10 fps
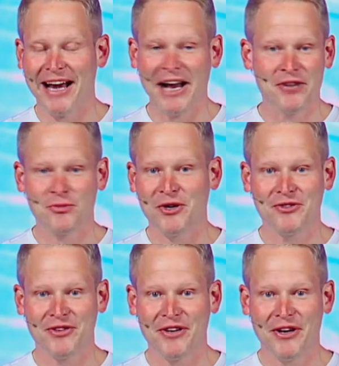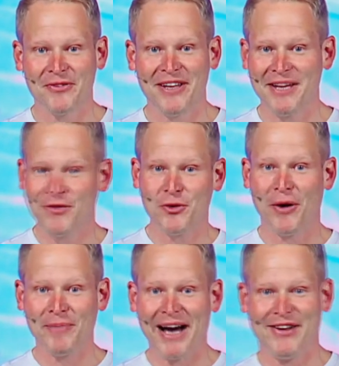And I just want you to know that even though
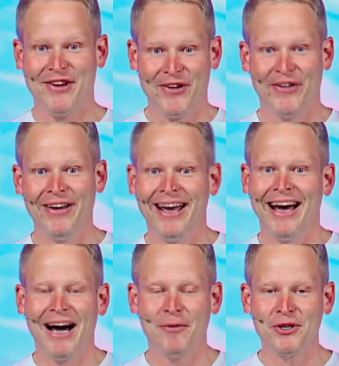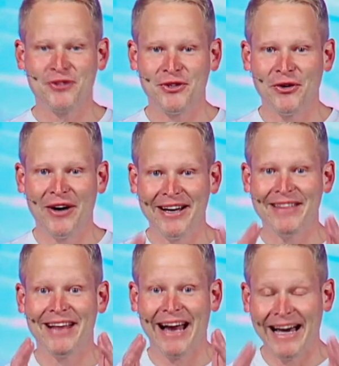I'm not here, I want you to know, honey,
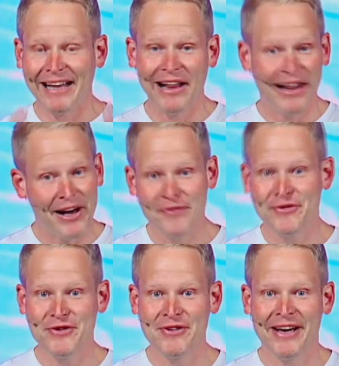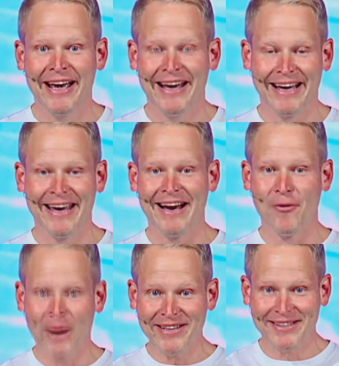that I love you and I
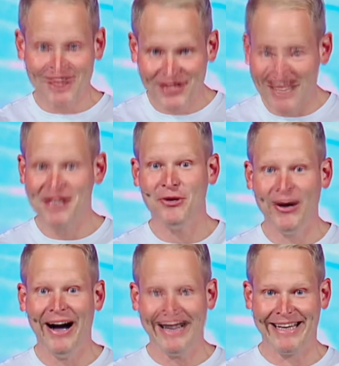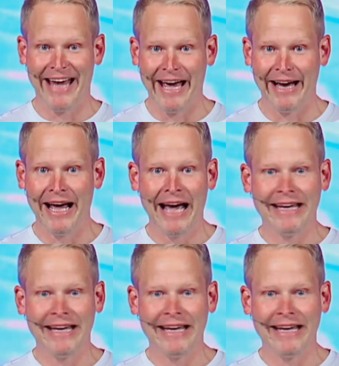cannot wait to see you again.